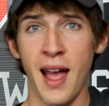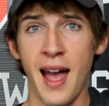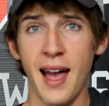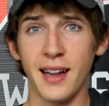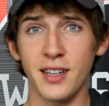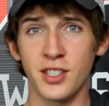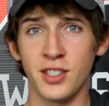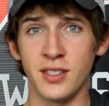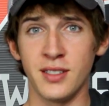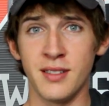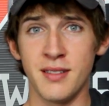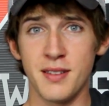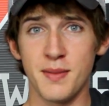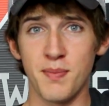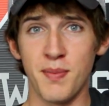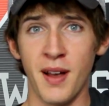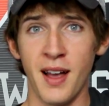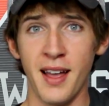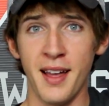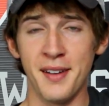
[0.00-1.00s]
actions,
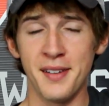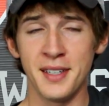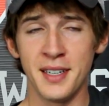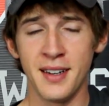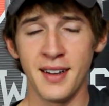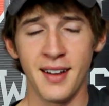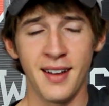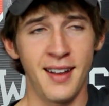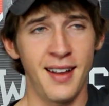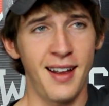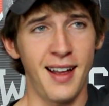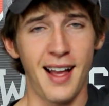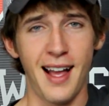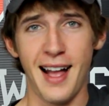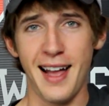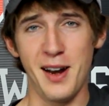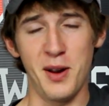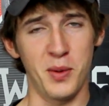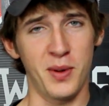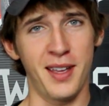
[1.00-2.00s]
but
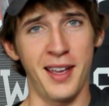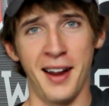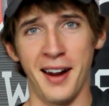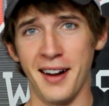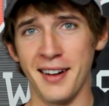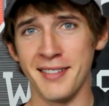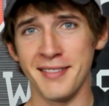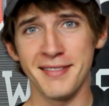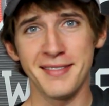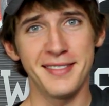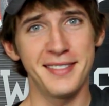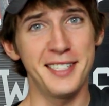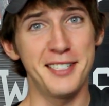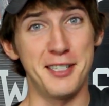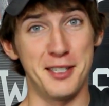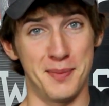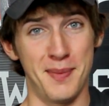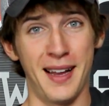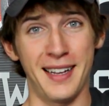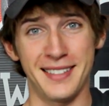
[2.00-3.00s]
I don't care.
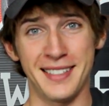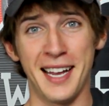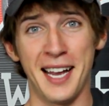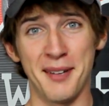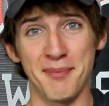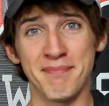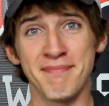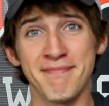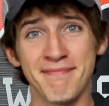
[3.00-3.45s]
This is my time.